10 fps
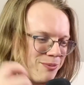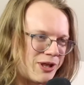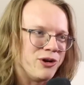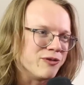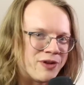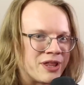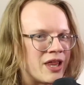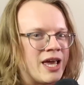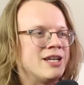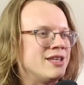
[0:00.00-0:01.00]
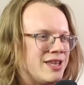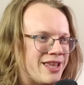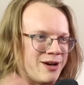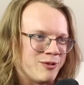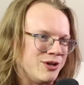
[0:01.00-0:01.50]
play your 5th land, and then
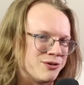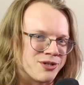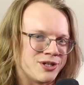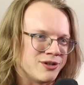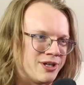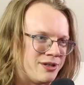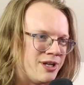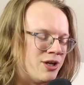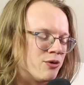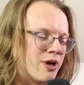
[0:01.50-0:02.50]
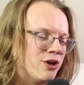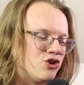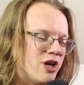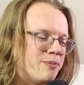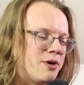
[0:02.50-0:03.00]
that way you're still in okay
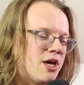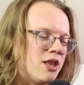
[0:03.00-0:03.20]
shape.